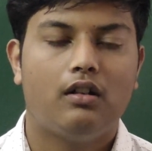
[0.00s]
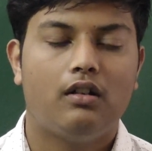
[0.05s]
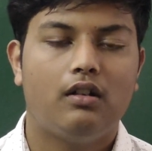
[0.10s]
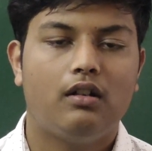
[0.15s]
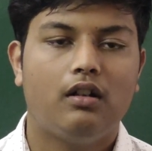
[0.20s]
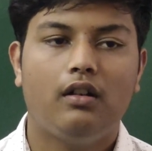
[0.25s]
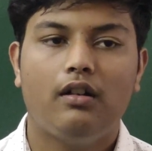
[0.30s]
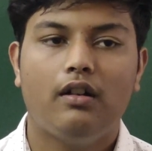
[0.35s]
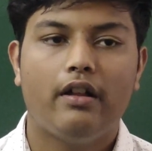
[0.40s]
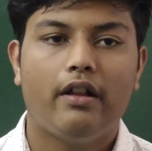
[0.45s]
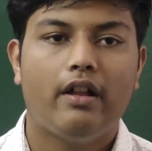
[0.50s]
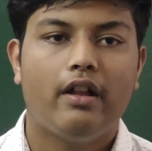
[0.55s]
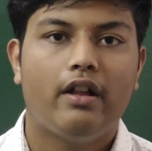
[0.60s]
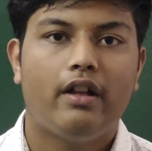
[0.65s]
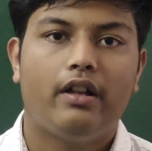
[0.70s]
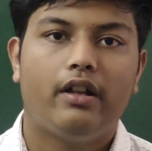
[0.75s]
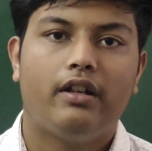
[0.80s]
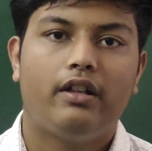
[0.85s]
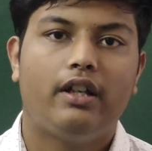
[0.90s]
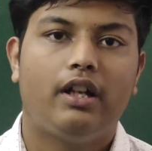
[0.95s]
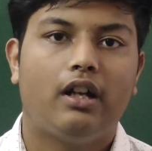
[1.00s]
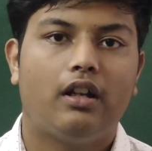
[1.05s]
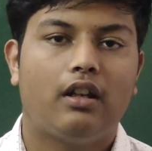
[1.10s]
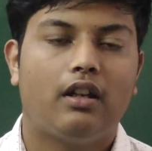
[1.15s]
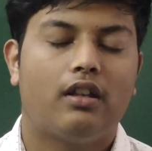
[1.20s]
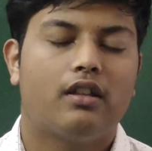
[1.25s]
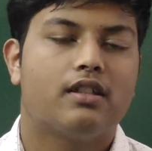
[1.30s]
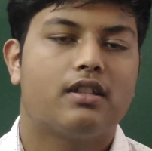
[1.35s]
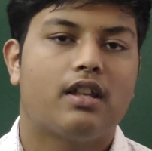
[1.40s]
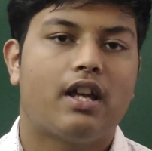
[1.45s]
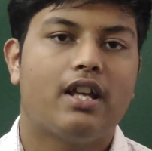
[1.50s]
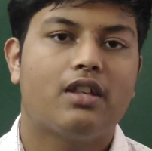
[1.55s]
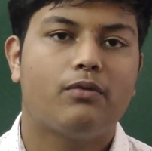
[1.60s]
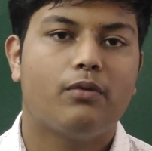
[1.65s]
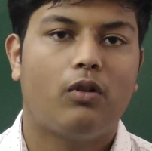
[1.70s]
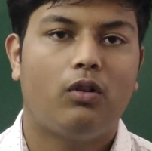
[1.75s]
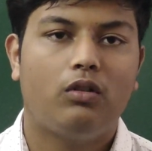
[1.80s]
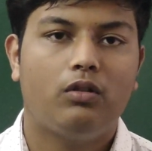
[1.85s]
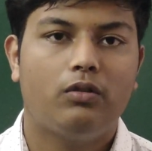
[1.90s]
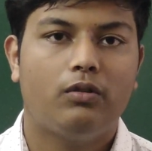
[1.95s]
As
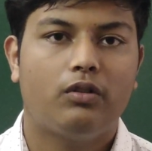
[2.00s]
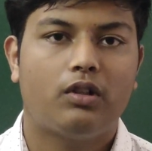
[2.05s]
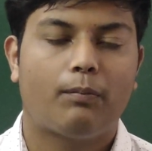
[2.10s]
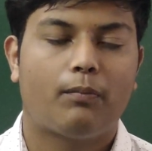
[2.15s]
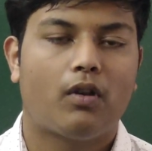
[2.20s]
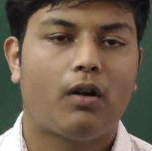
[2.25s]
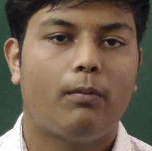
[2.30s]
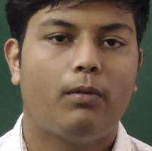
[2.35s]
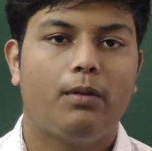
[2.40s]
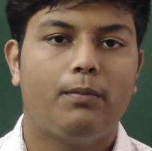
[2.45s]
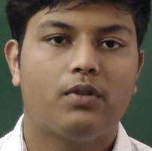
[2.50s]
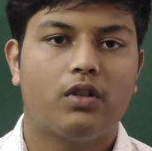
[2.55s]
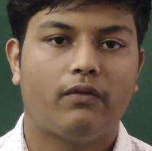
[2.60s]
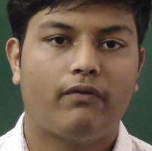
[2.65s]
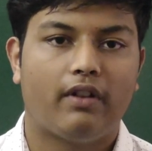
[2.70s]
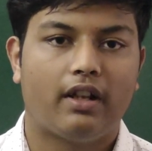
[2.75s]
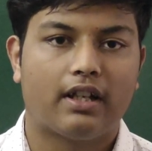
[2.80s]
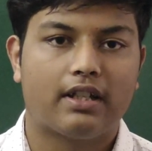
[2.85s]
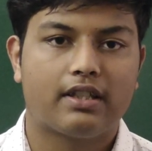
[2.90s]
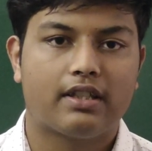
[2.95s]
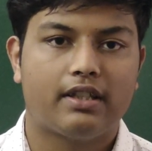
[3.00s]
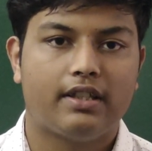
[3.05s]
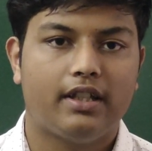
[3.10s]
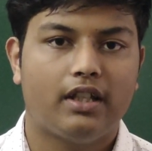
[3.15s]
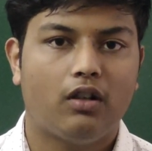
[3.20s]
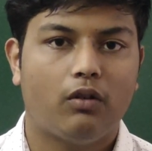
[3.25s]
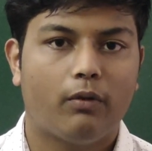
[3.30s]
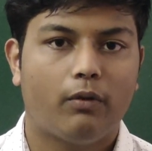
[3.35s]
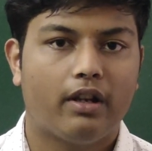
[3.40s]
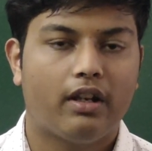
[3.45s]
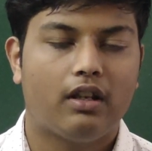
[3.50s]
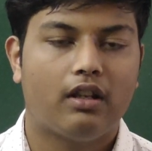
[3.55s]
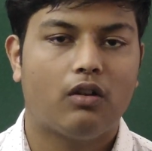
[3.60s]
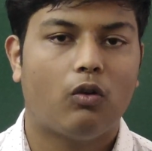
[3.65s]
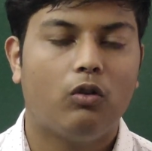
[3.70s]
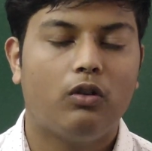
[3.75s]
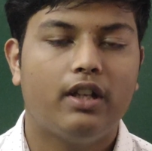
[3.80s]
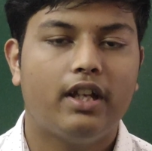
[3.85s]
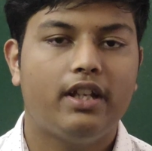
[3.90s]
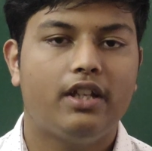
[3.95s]
we all know, the problems of last year
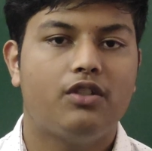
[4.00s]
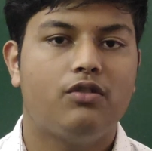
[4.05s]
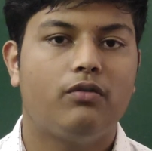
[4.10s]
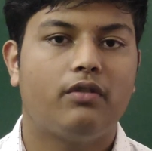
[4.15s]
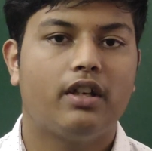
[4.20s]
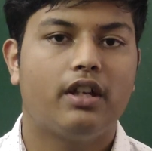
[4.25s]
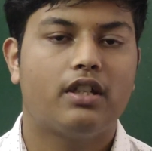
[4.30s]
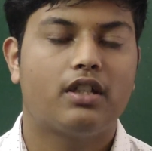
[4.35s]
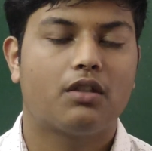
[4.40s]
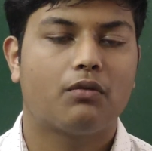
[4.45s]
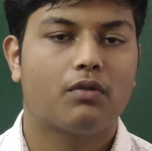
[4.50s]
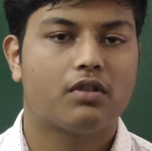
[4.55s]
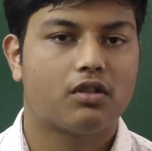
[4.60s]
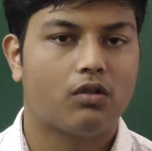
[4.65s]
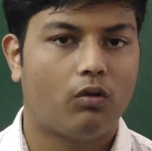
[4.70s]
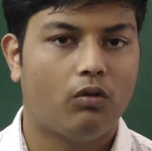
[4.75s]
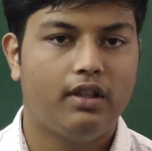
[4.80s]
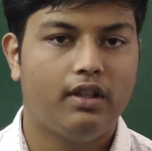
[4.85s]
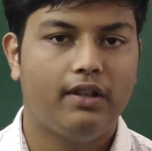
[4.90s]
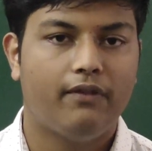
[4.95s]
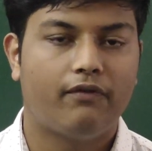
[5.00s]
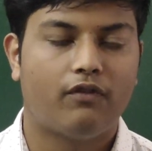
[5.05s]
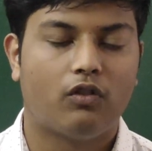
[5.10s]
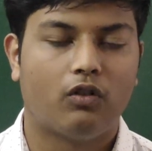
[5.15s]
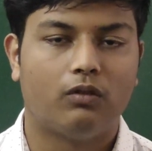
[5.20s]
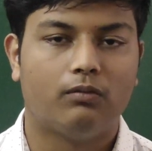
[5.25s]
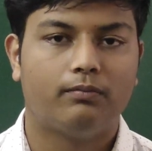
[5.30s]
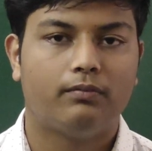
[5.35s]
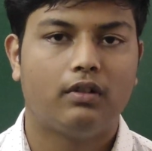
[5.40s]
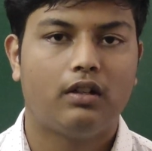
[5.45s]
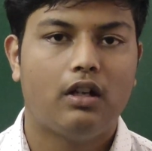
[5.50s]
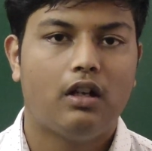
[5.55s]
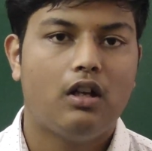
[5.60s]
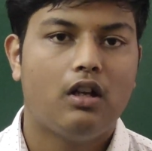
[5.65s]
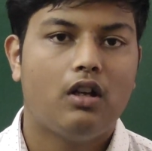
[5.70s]
when online education was the only form.